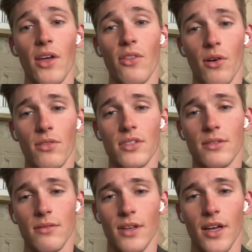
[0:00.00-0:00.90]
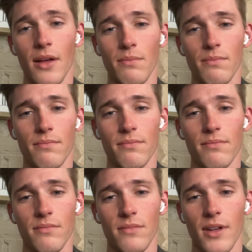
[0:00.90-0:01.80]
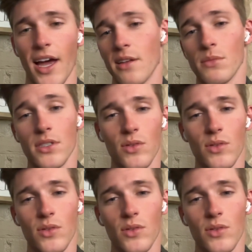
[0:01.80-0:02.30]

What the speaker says: those items?